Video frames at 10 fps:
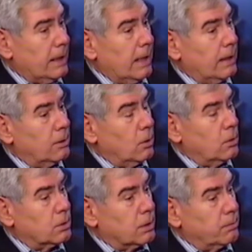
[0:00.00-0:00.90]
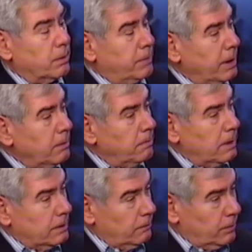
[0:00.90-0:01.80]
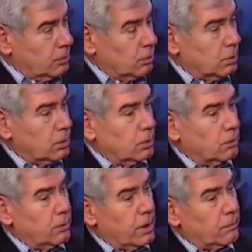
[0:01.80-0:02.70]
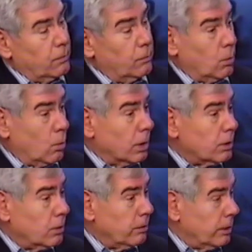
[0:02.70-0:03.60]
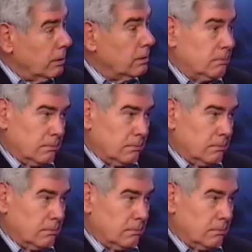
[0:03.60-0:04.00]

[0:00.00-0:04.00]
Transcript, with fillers: And those prepare individuals to transfer from one career.